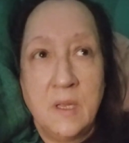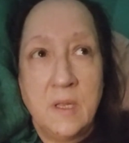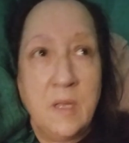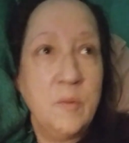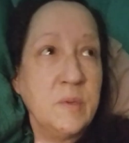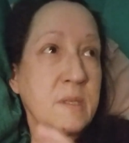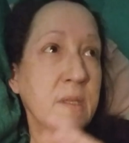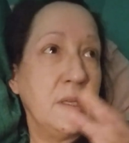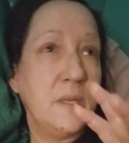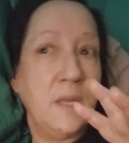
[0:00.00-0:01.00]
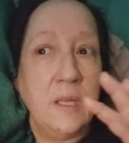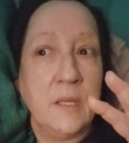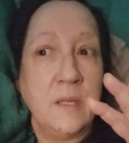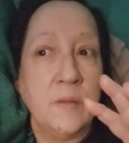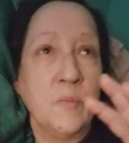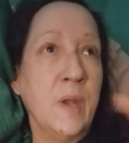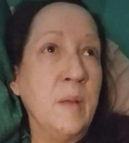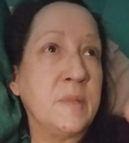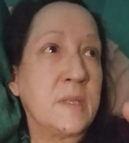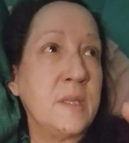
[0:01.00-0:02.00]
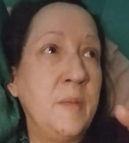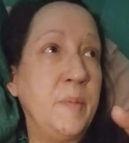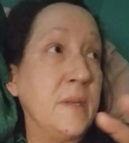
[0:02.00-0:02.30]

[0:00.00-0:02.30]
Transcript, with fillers: It was REM sleep